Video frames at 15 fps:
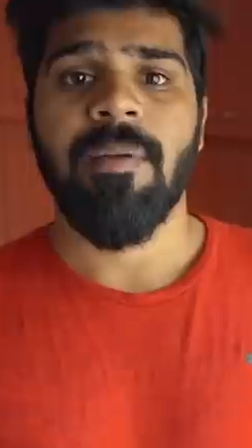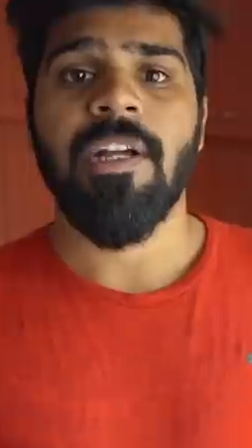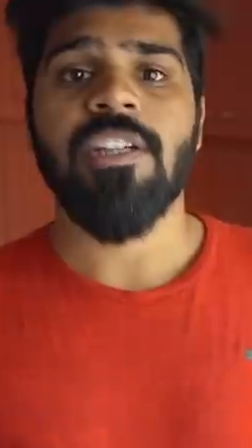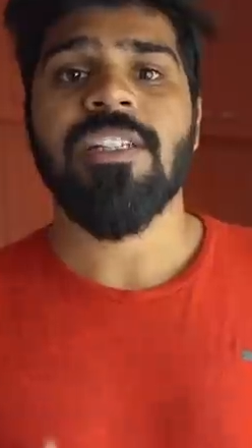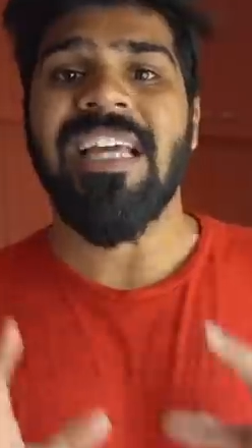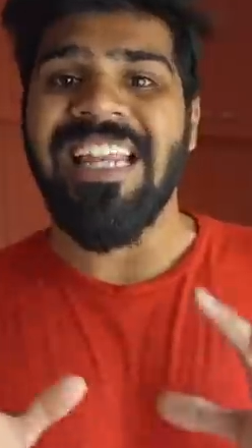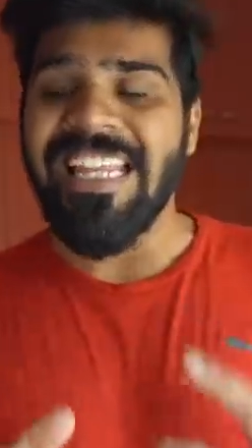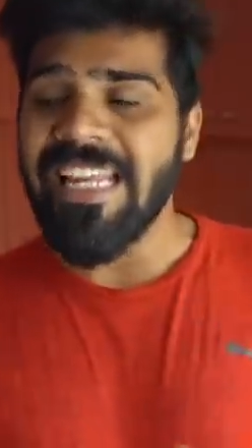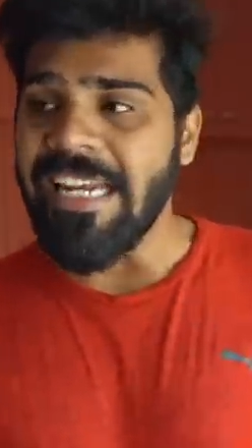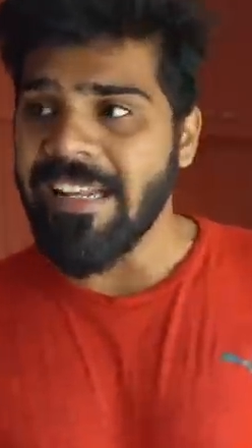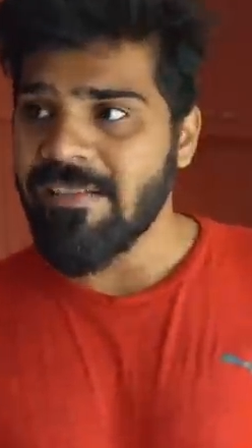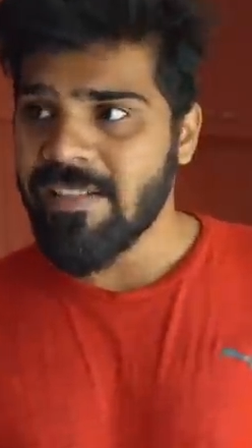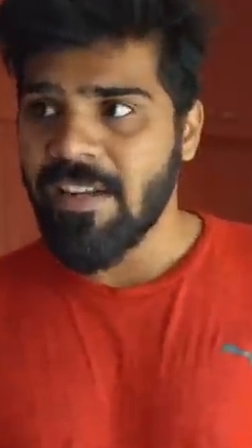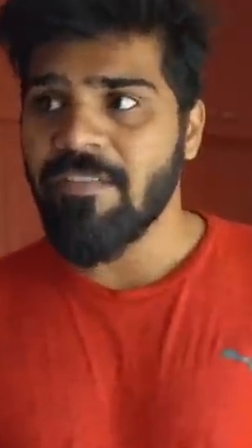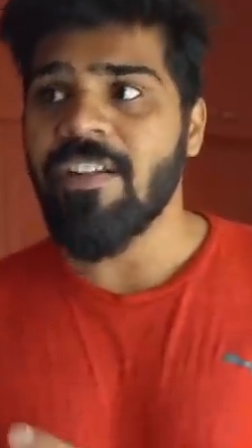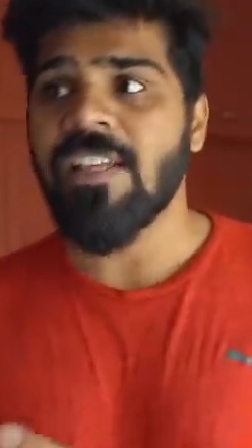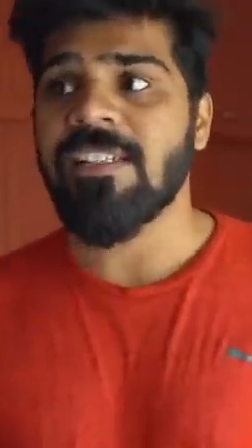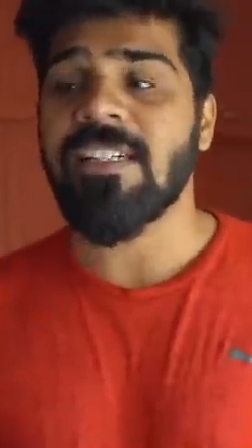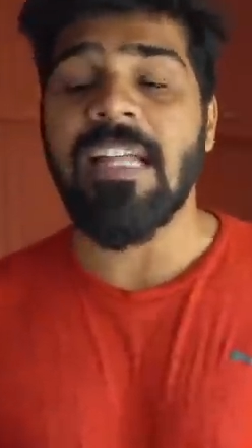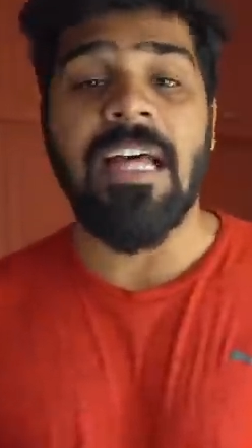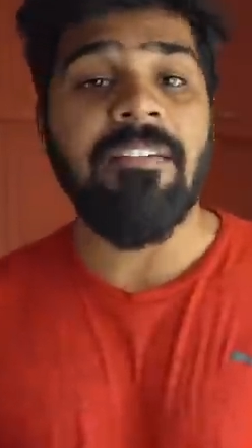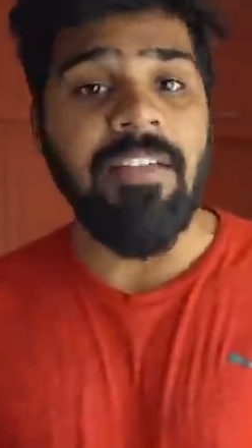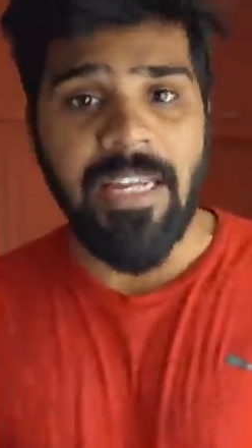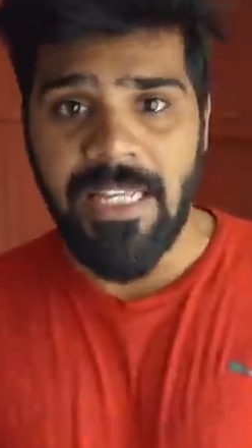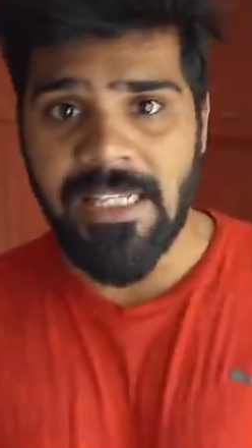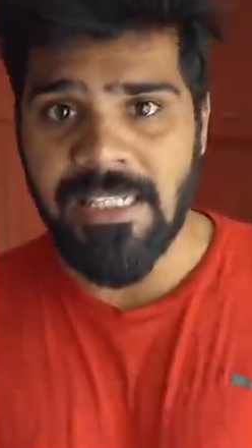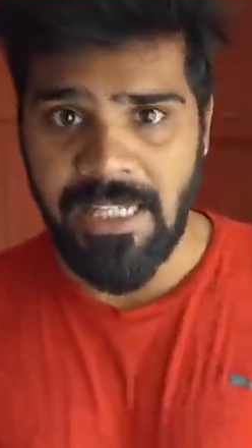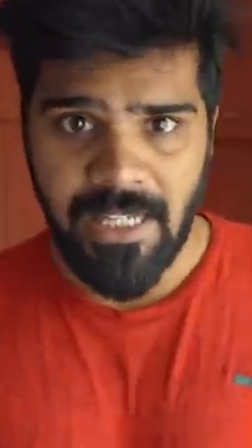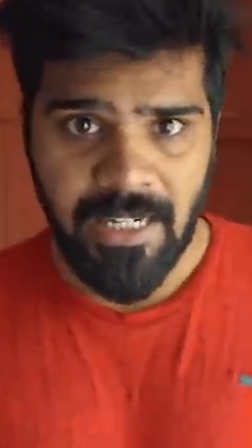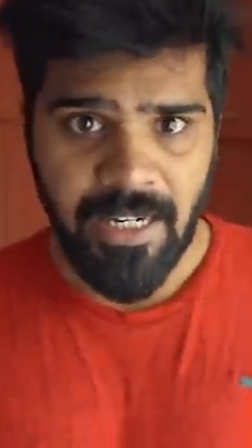because creative stuff doesn't have any
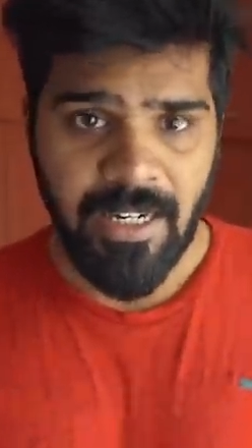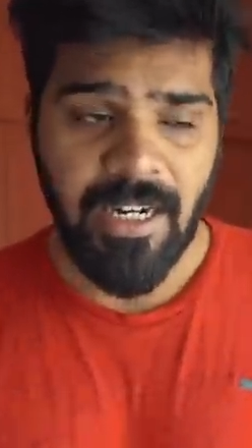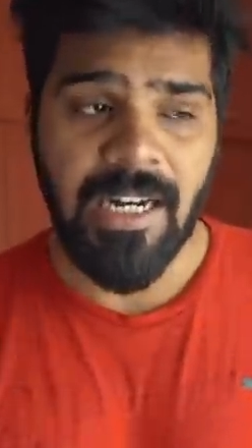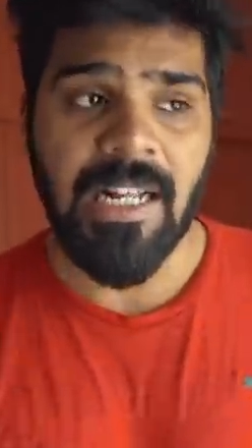secret.